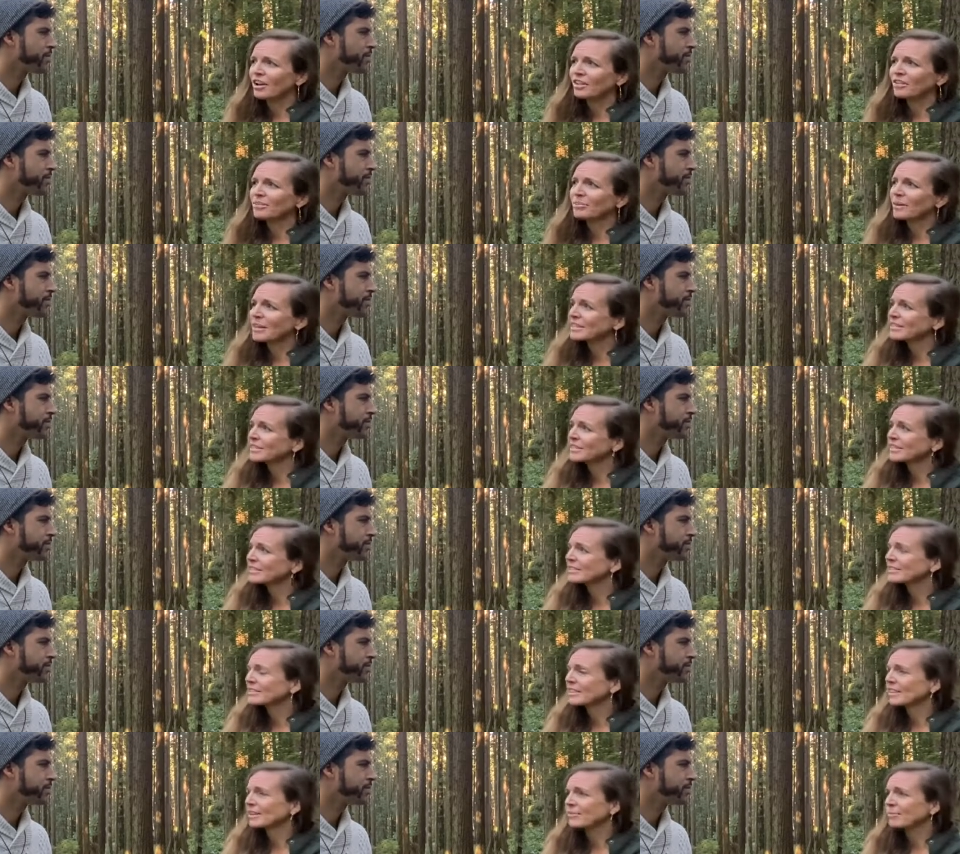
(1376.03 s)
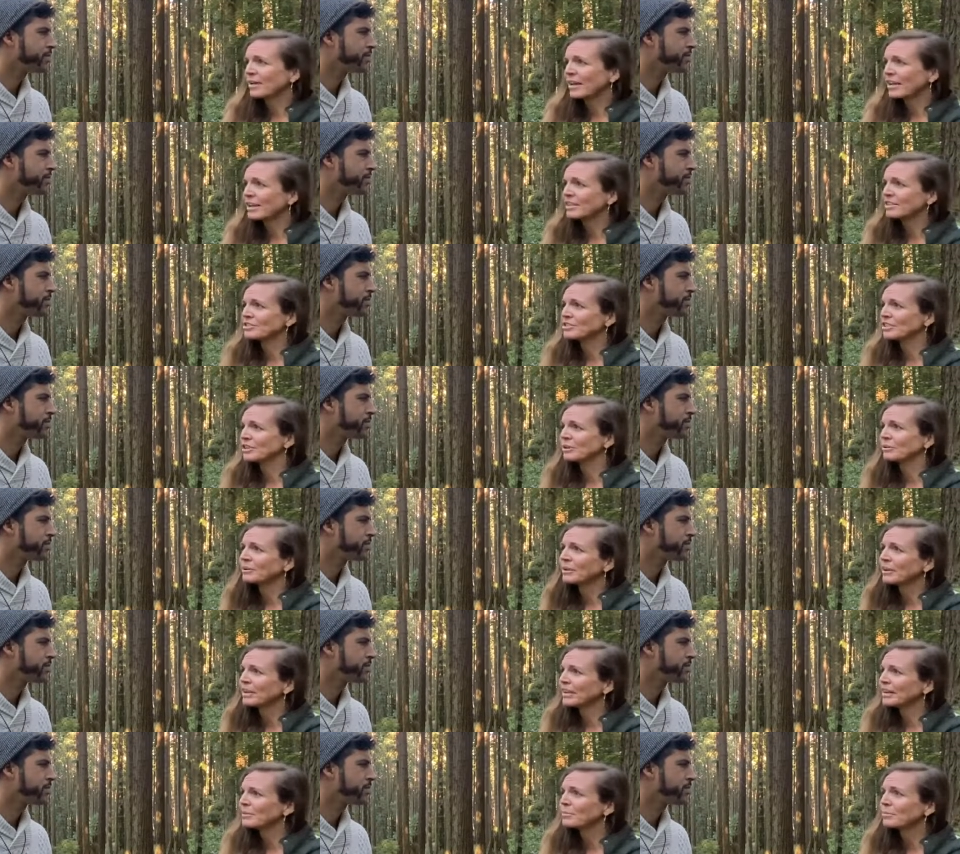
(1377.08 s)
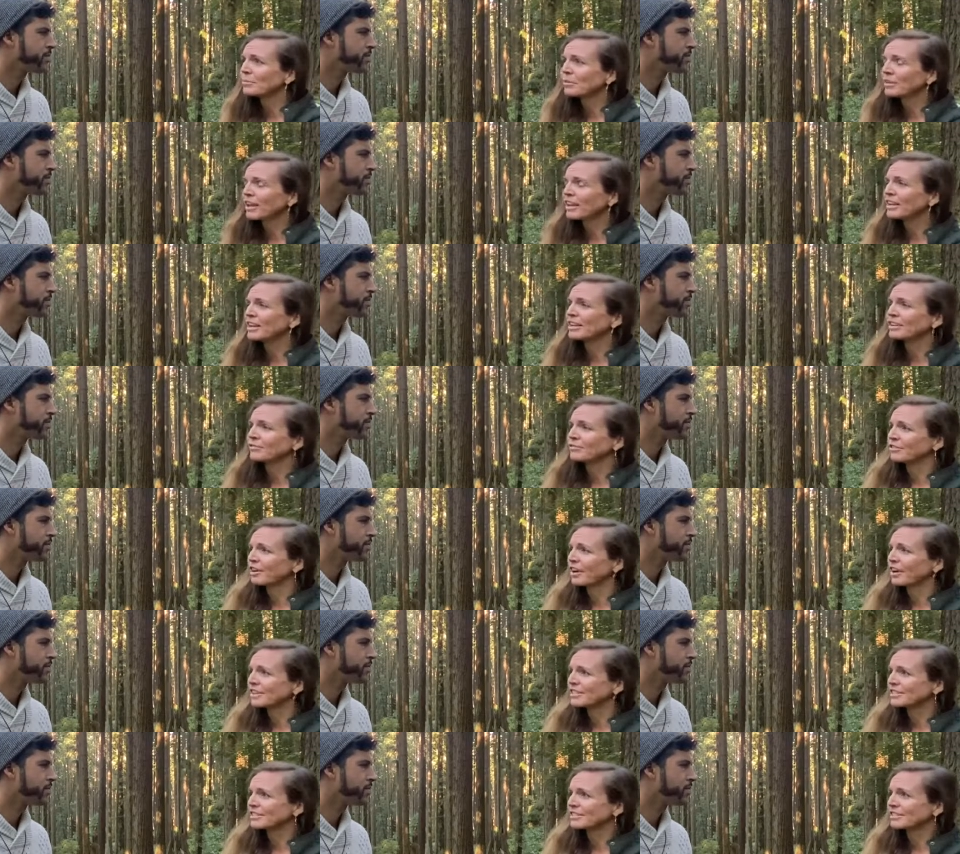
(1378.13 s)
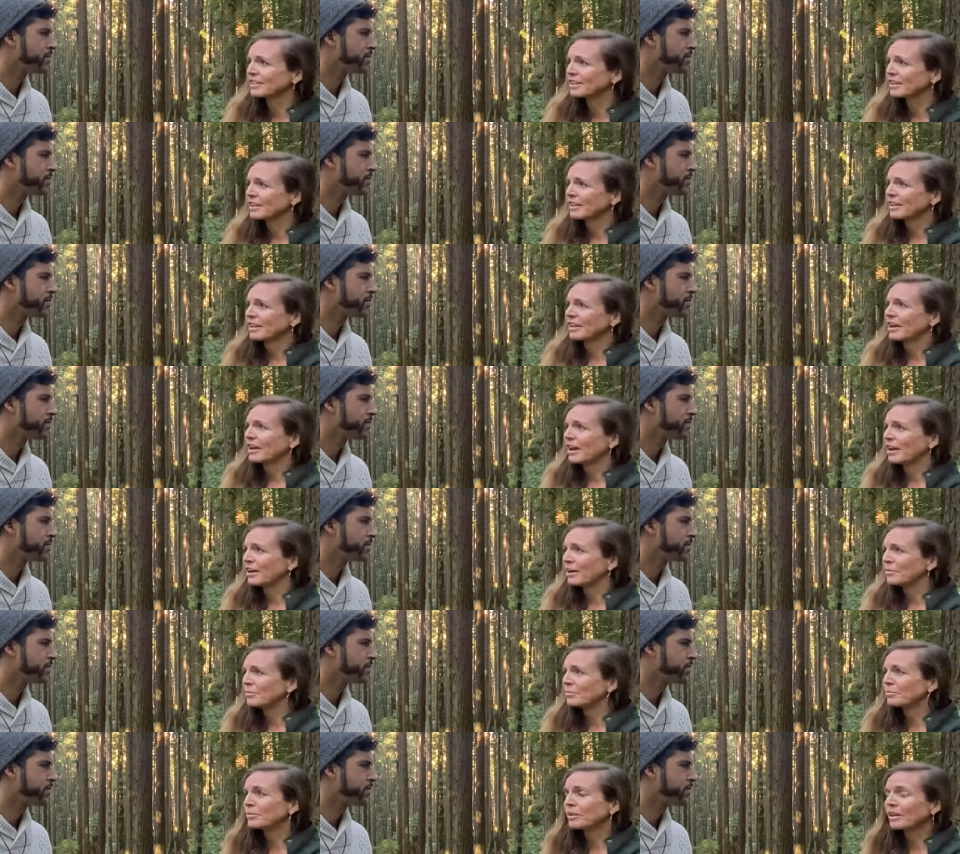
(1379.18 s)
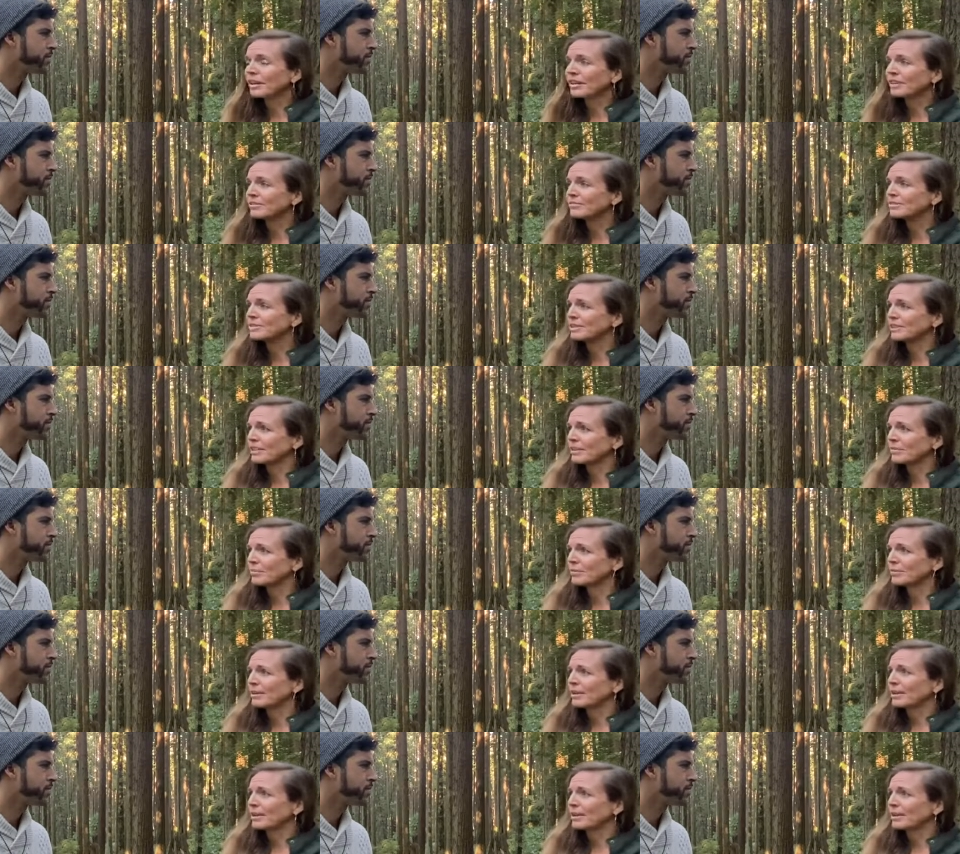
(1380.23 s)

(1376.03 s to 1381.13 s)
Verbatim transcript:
Speaker 1: the basics, like making sure we get plenty of rest, um, plenty of sleep,